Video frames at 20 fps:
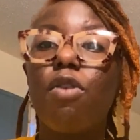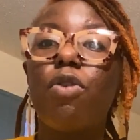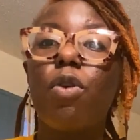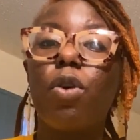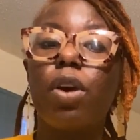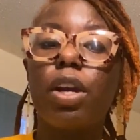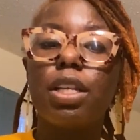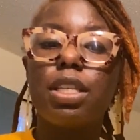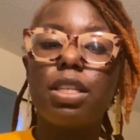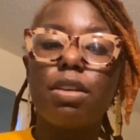
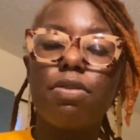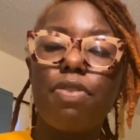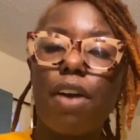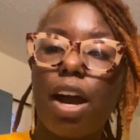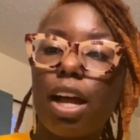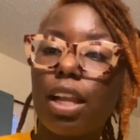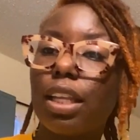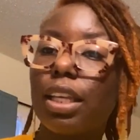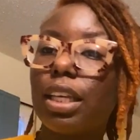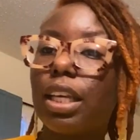for it to
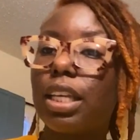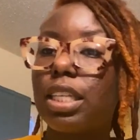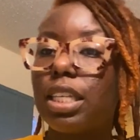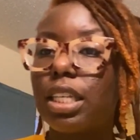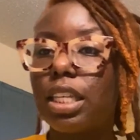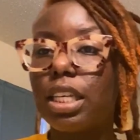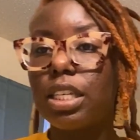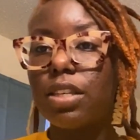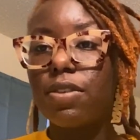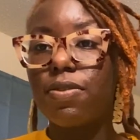finally get to
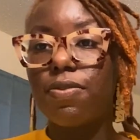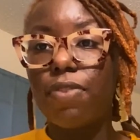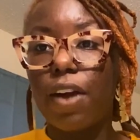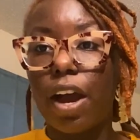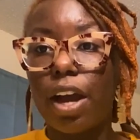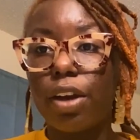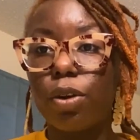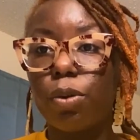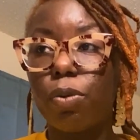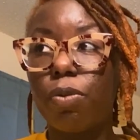this
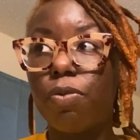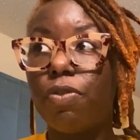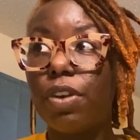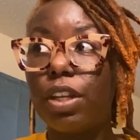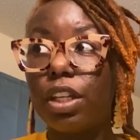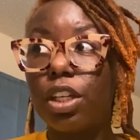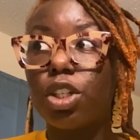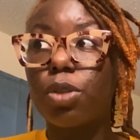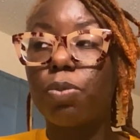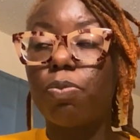final
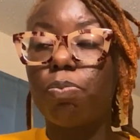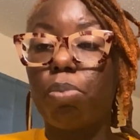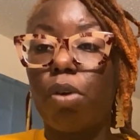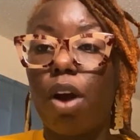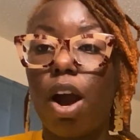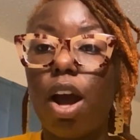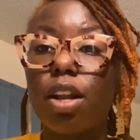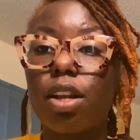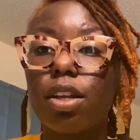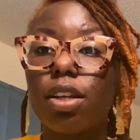finished
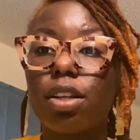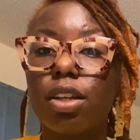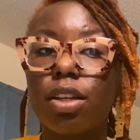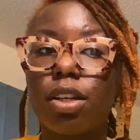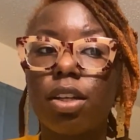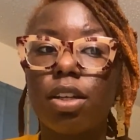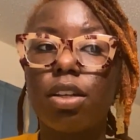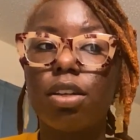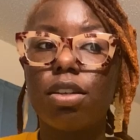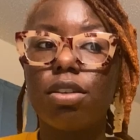product
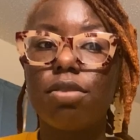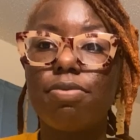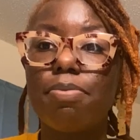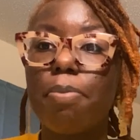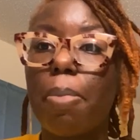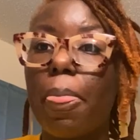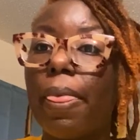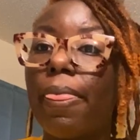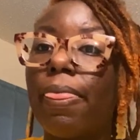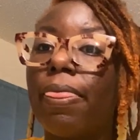of
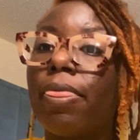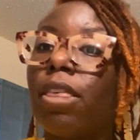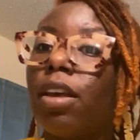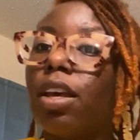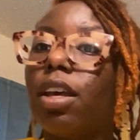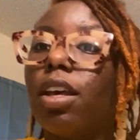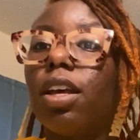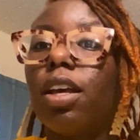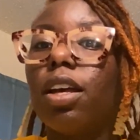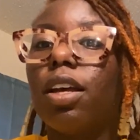
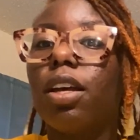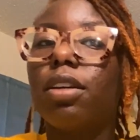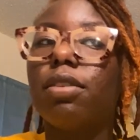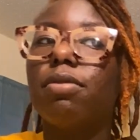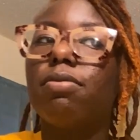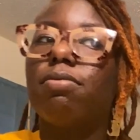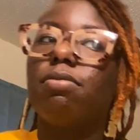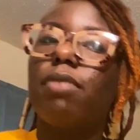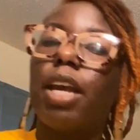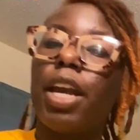the
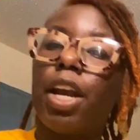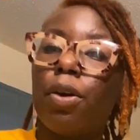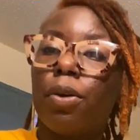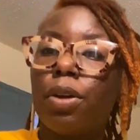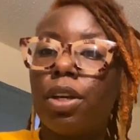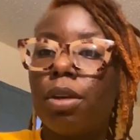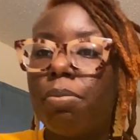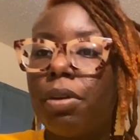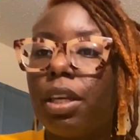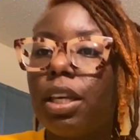
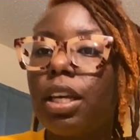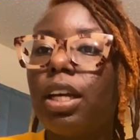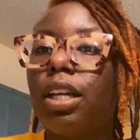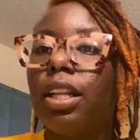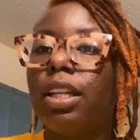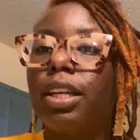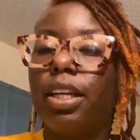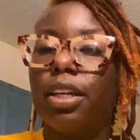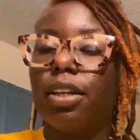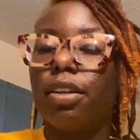area being
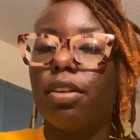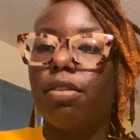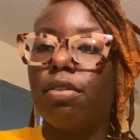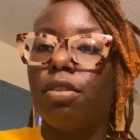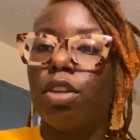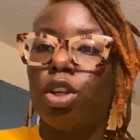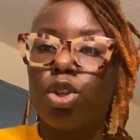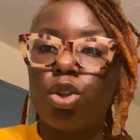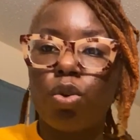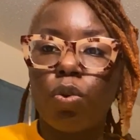clear,
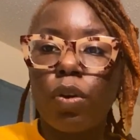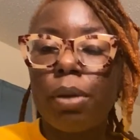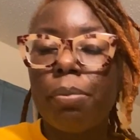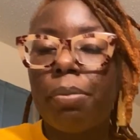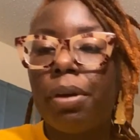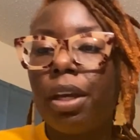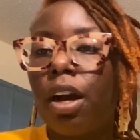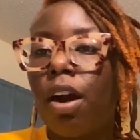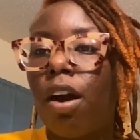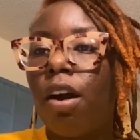the tree
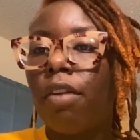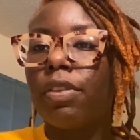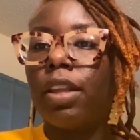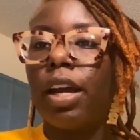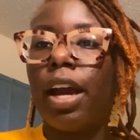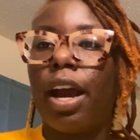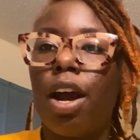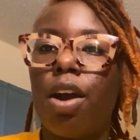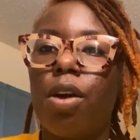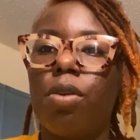being off the
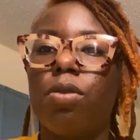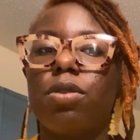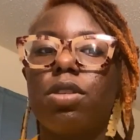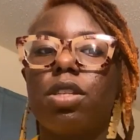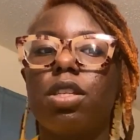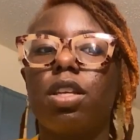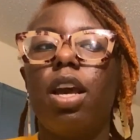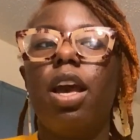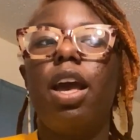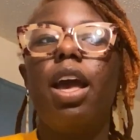house.